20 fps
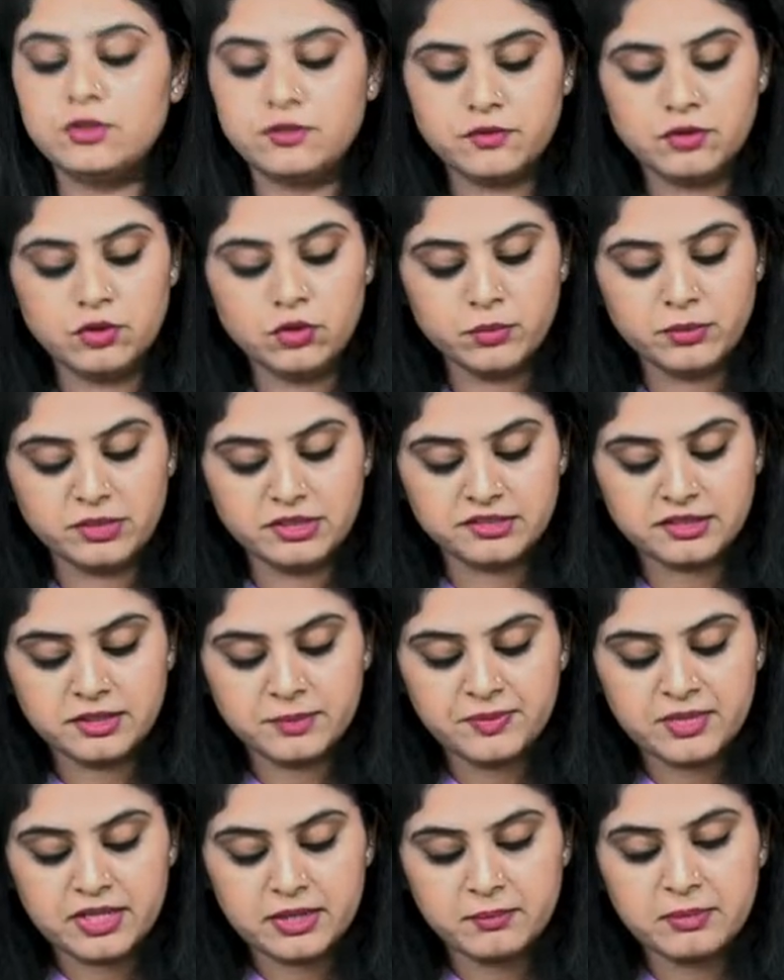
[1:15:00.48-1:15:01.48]
of tumors.
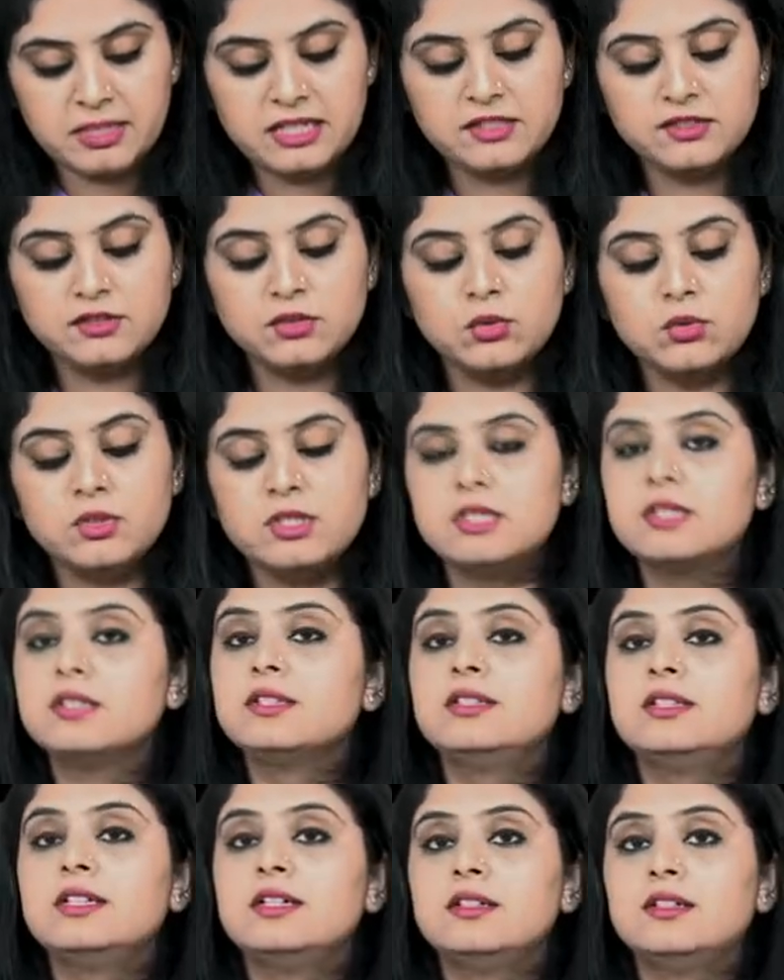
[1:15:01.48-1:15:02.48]
Please note,
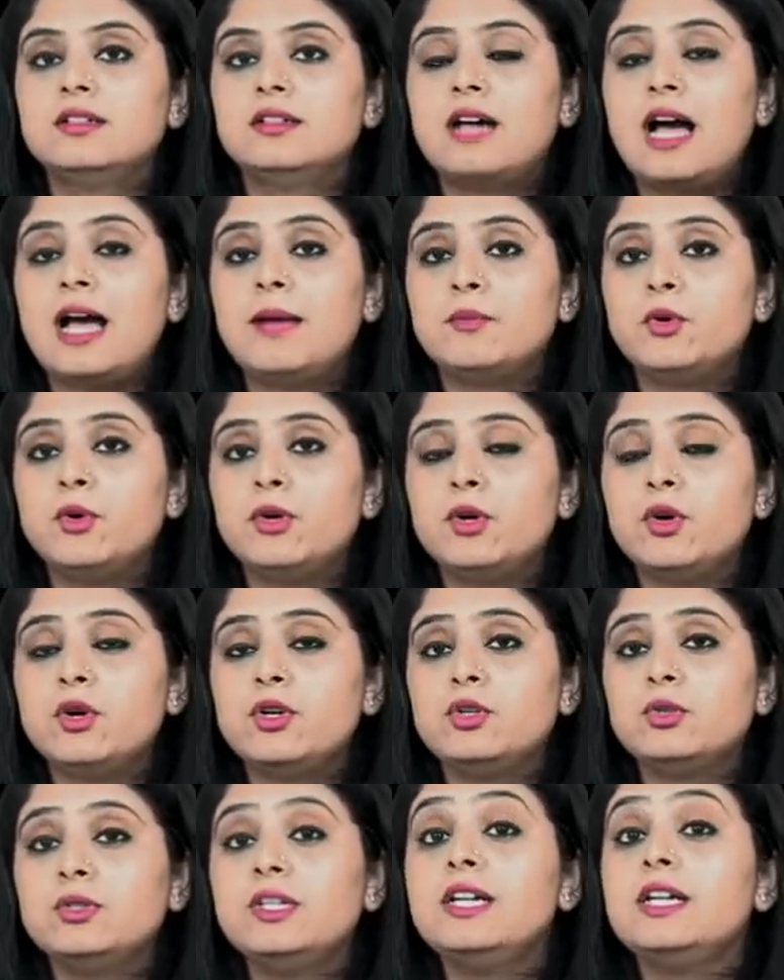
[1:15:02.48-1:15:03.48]
I'm going
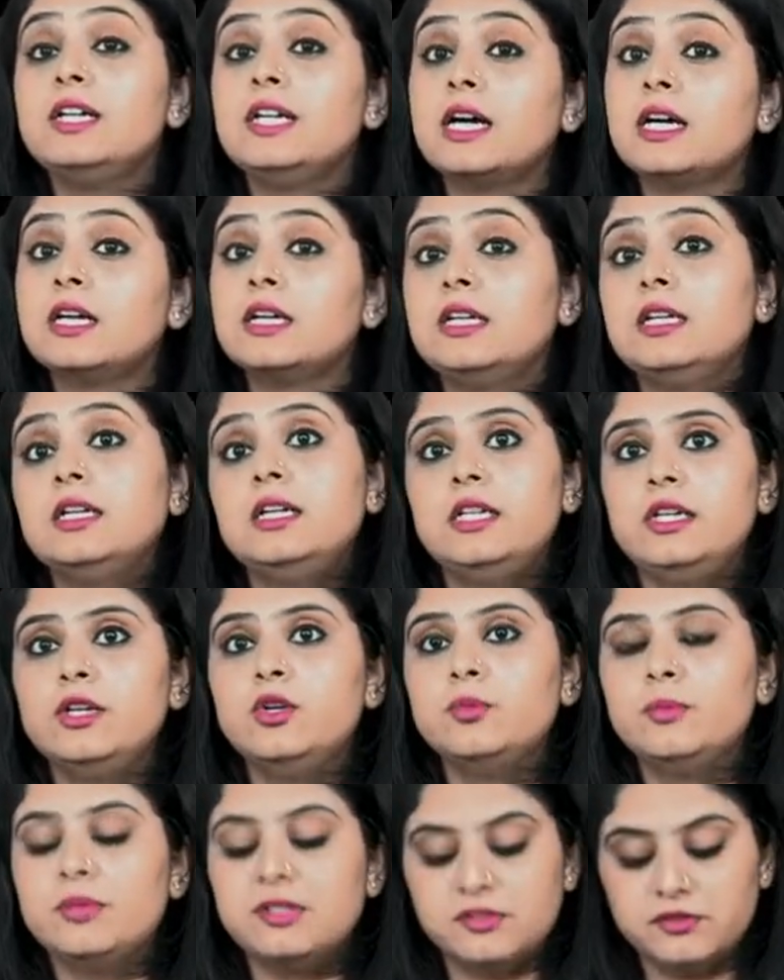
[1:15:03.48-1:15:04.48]
on to the ductal
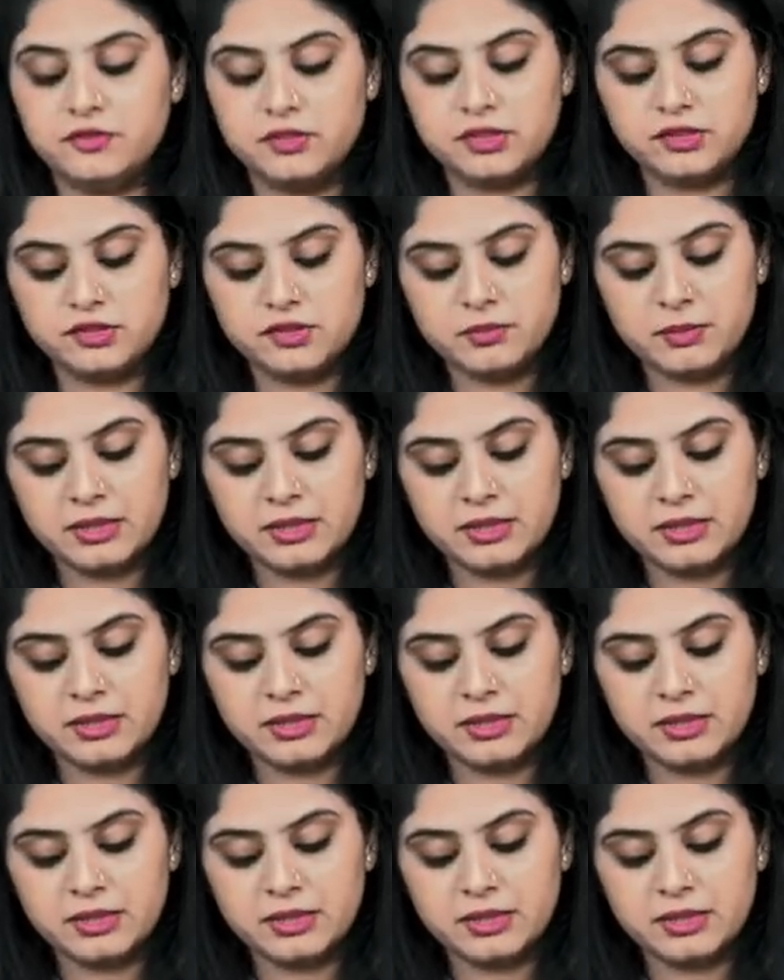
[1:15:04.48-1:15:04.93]
tumors first.